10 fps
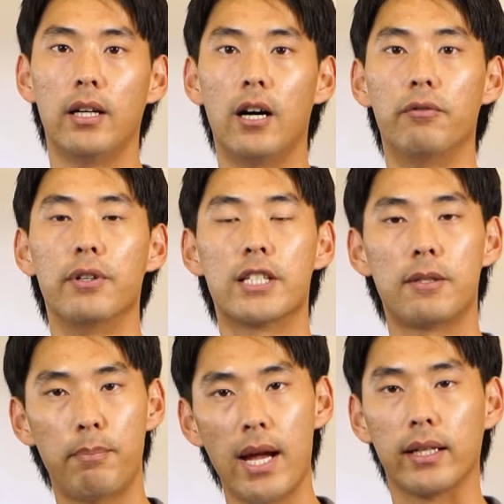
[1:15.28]
of
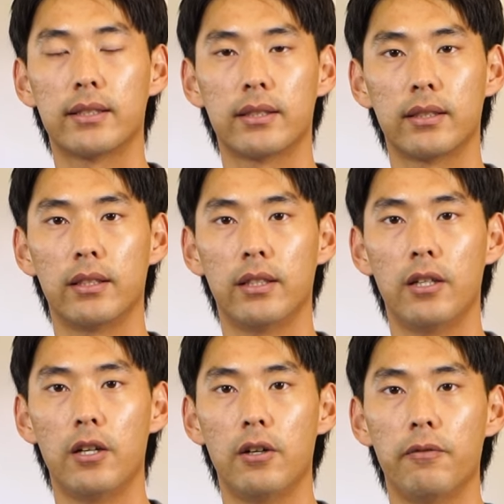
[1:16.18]
respect
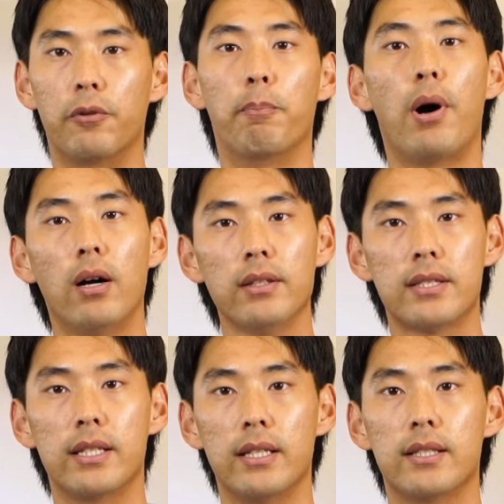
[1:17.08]
for
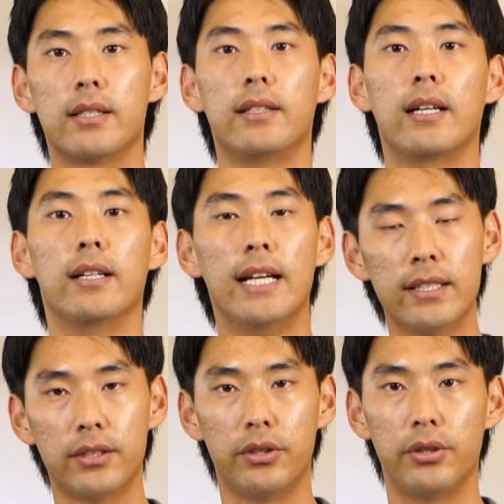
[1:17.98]
policies that are
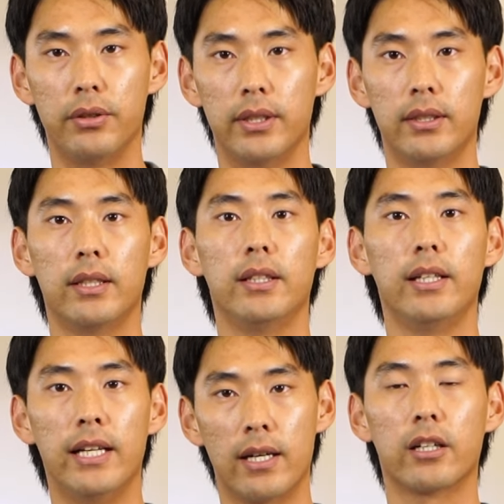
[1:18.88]
instituted
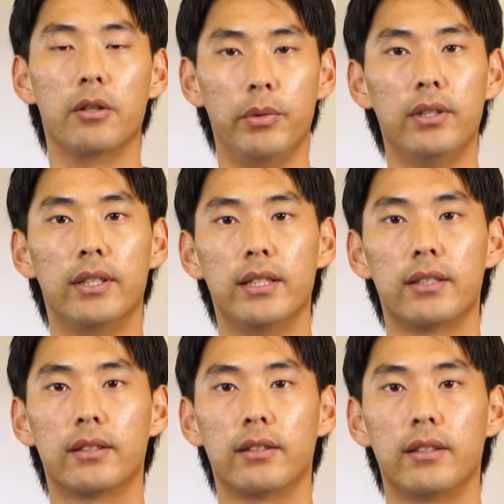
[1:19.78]
in our
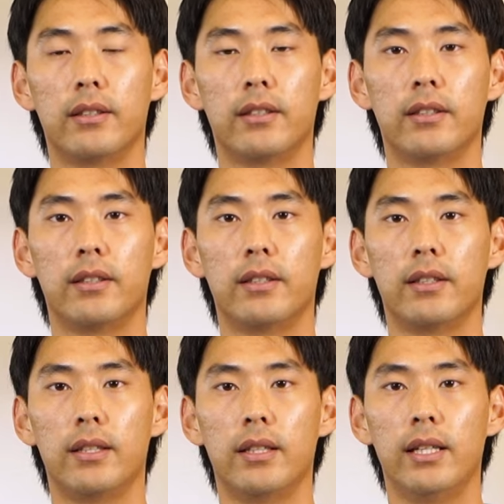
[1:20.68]
communities.
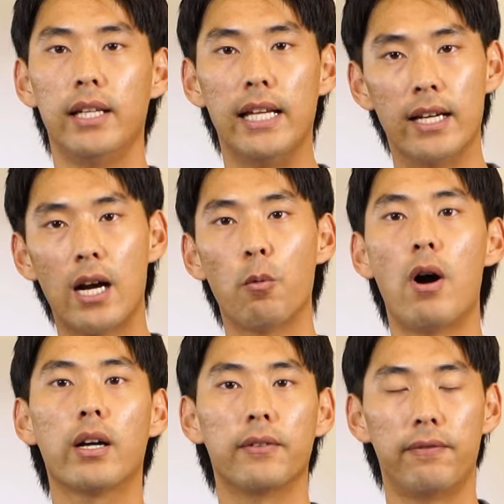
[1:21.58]
In our
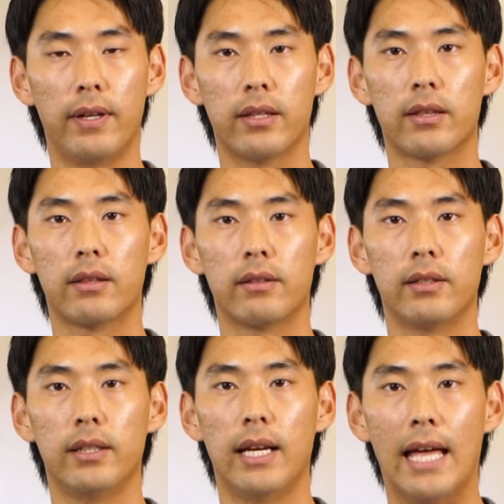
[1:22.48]
walk of faith
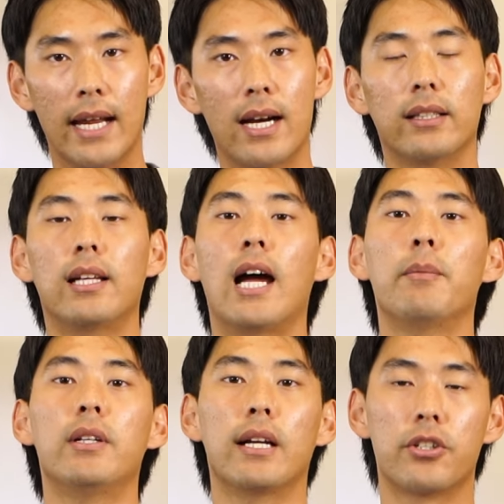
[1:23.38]
and at our
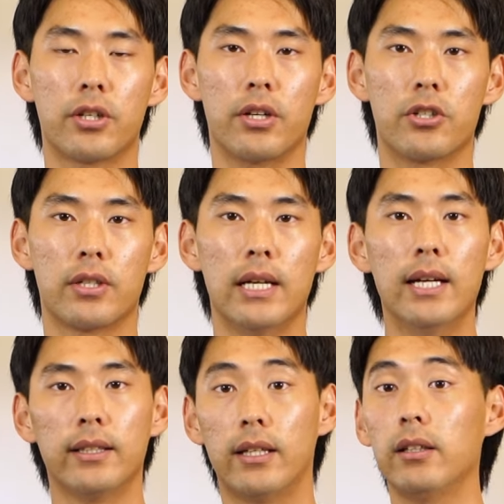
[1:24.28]
time here at church,
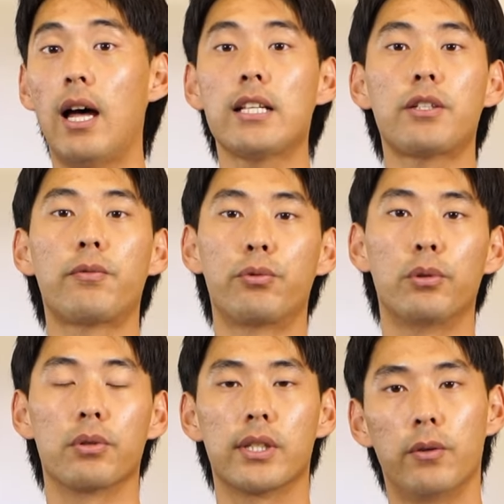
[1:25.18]
there are lots of
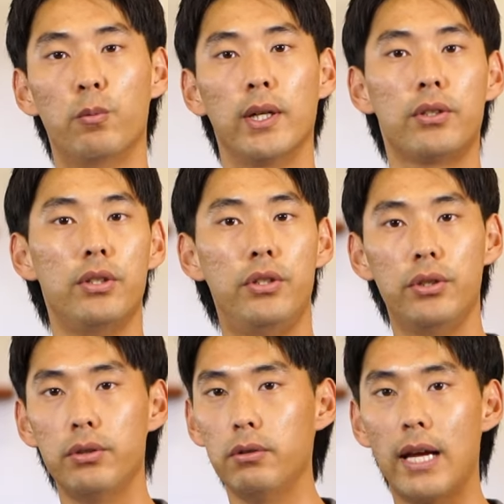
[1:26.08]
rules of what to
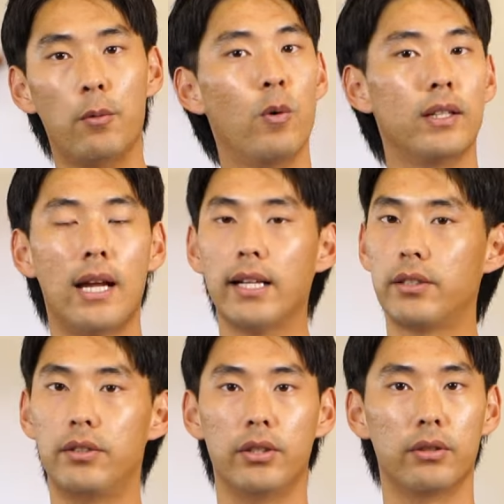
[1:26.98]
do and what not
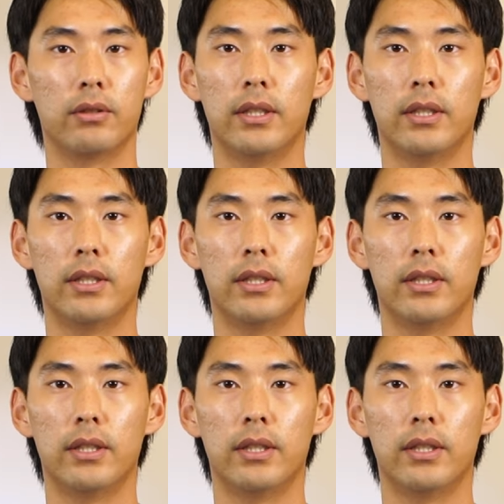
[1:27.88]
to do.